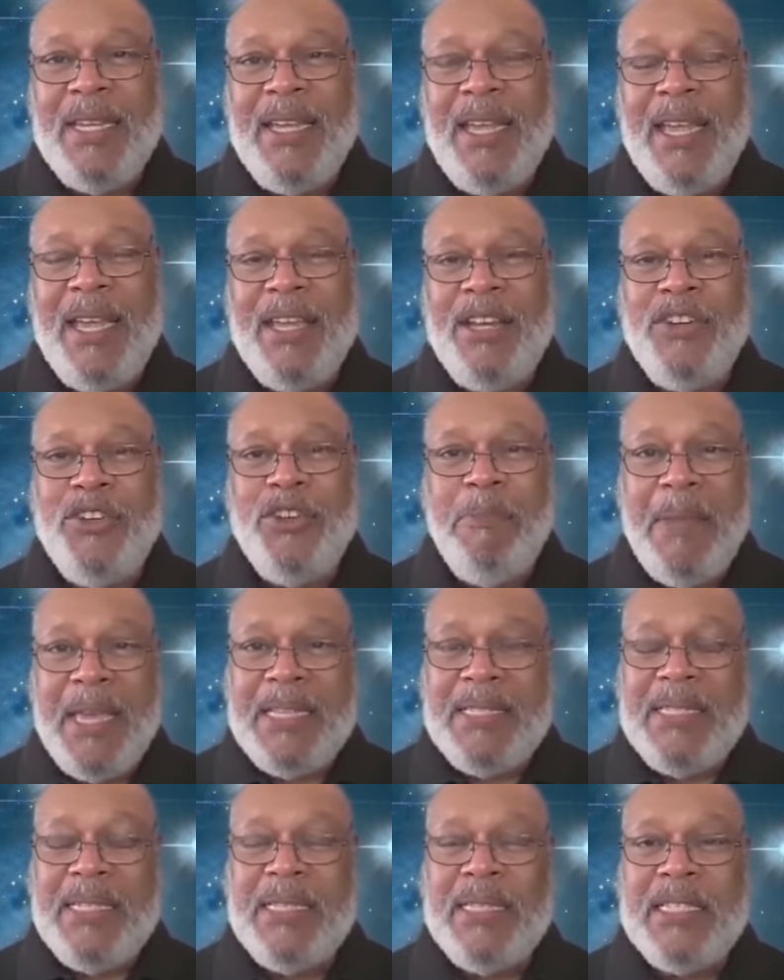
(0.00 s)
and you may
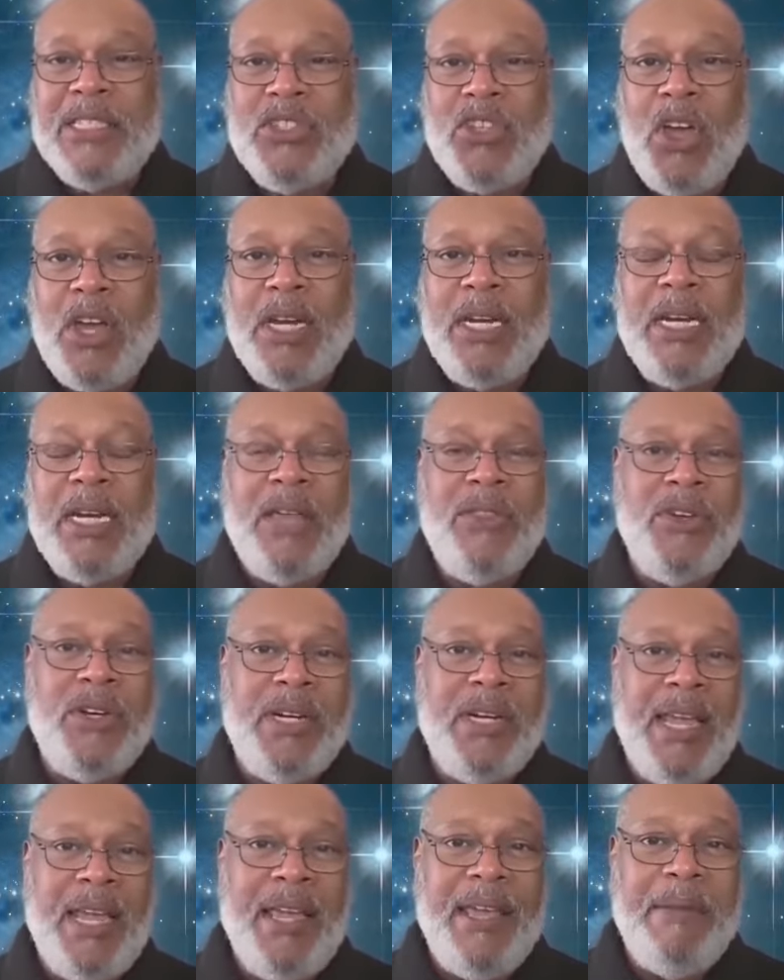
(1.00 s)
see this on another
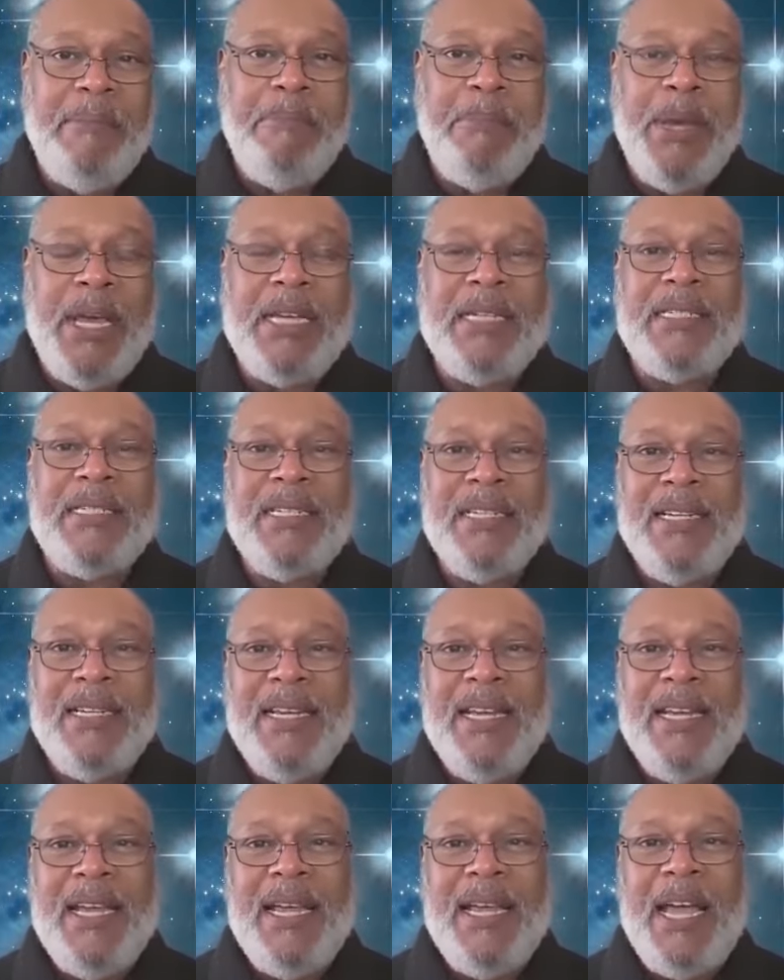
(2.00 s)
day, but
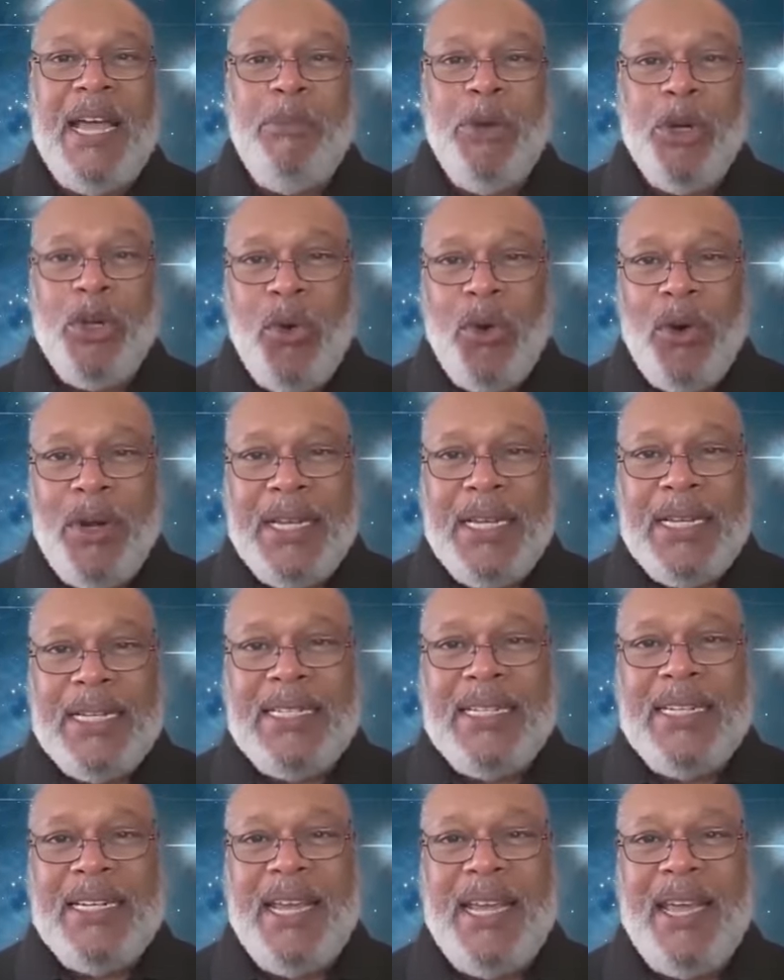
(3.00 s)
I'm recording
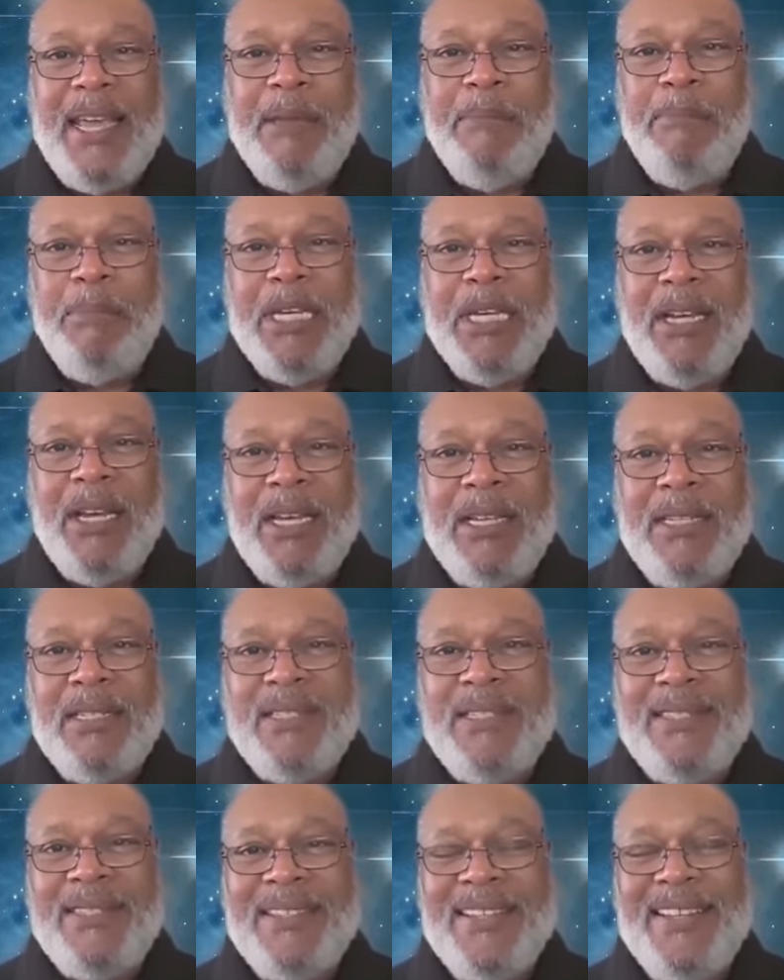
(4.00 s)
it today
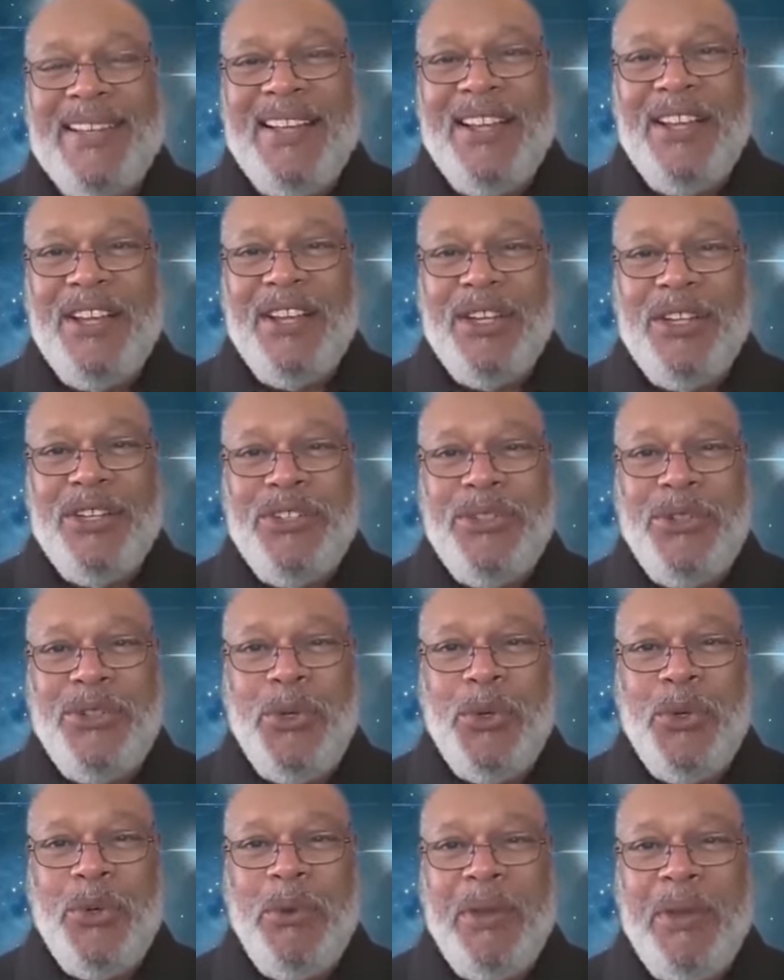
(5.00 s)
because
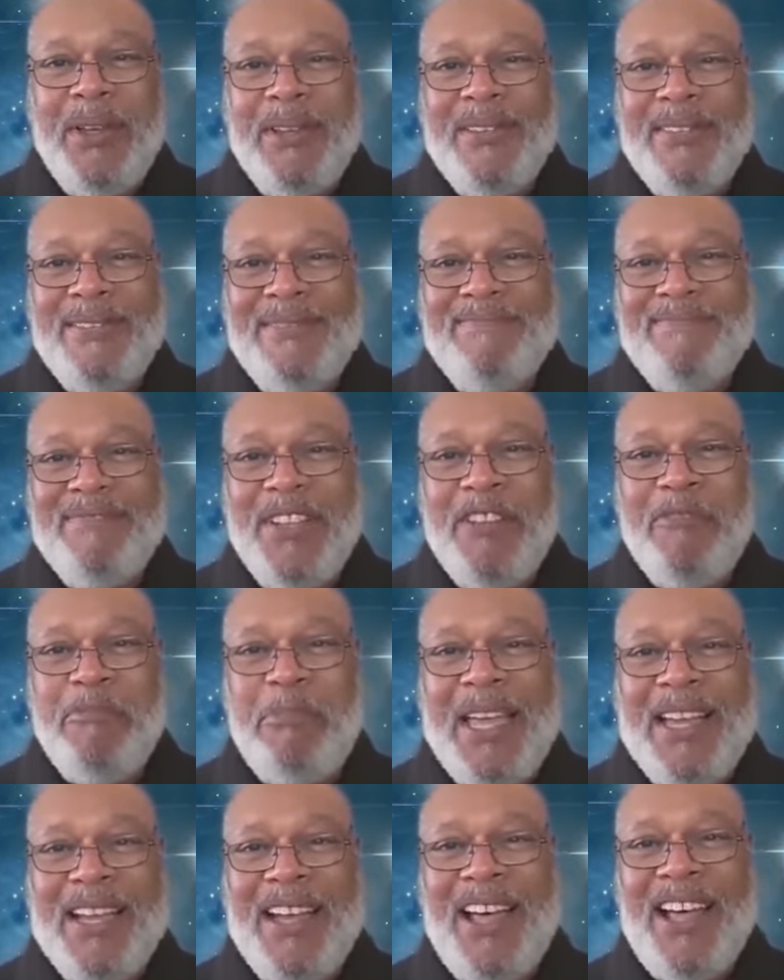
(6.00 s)
two of
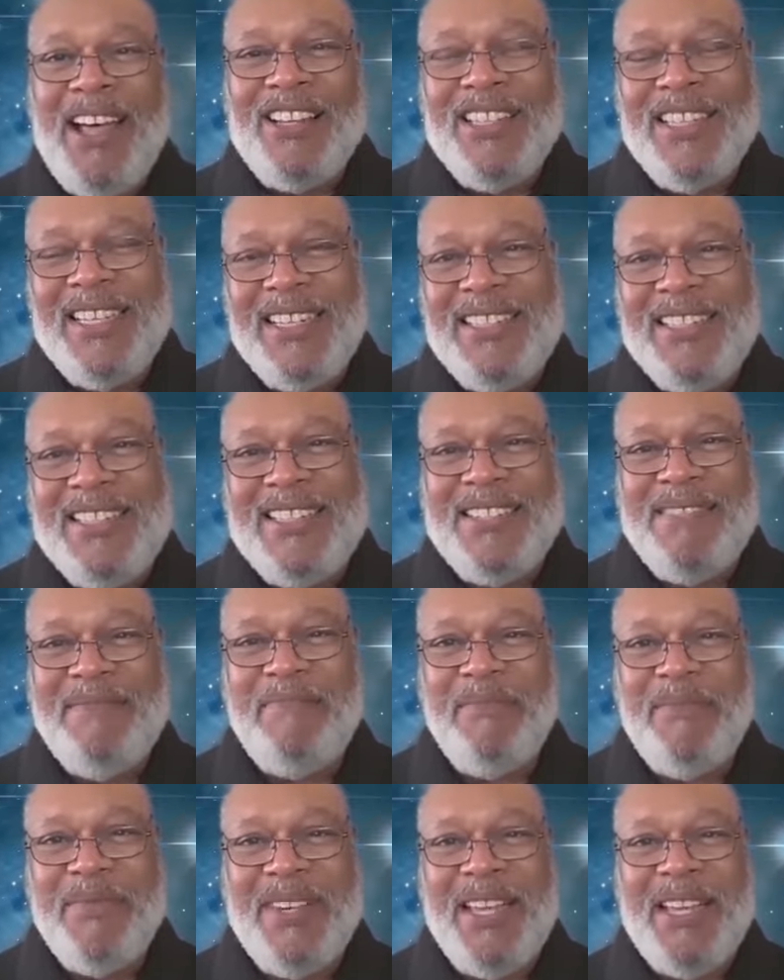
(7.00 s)
my colleagues
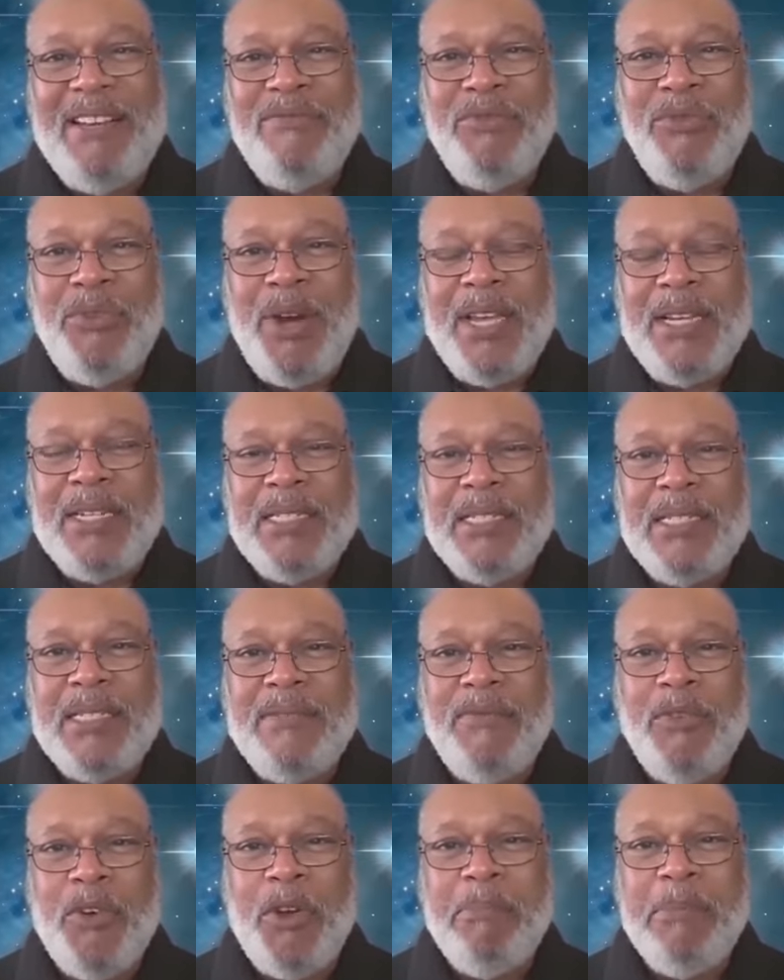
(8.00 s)
and friends
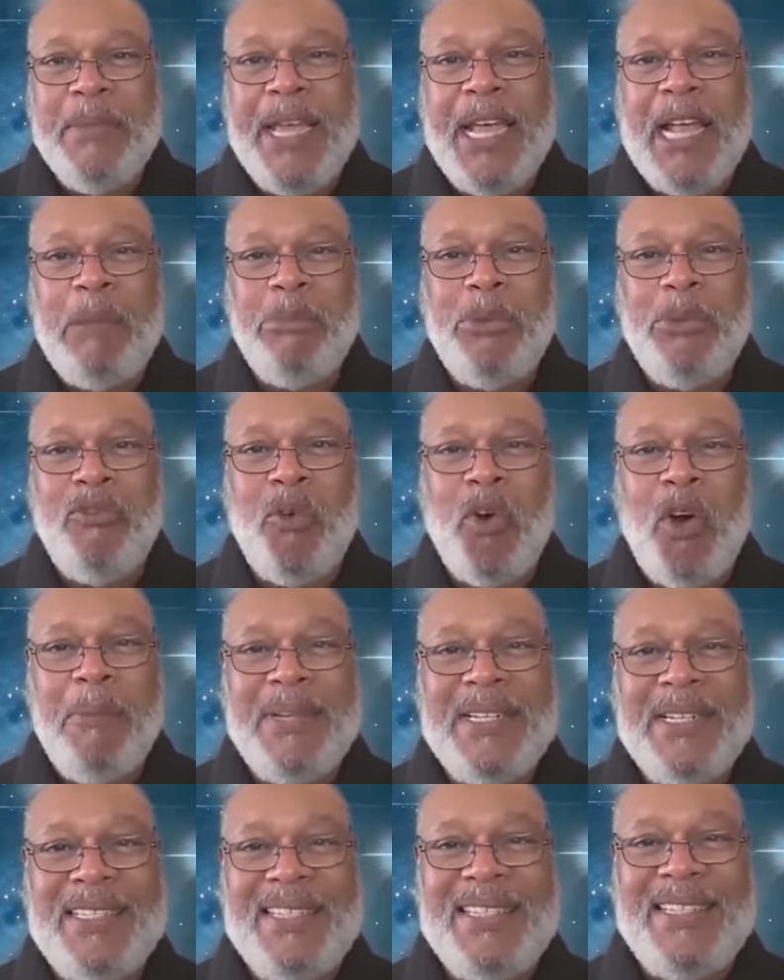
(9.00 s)
from Cal
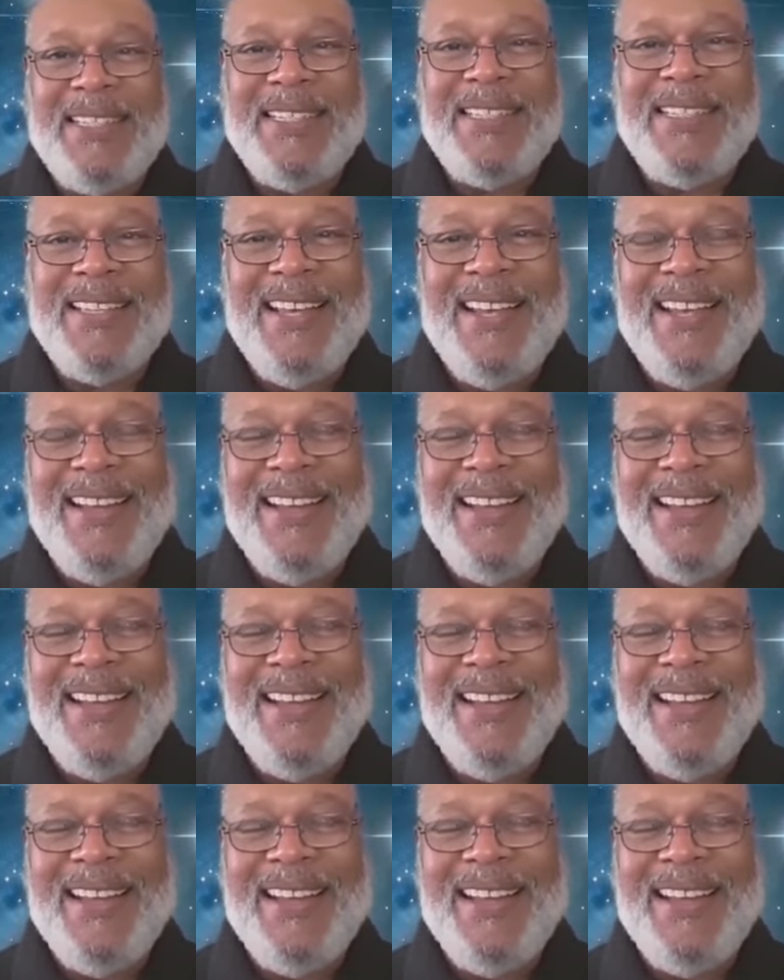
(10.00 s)
Performances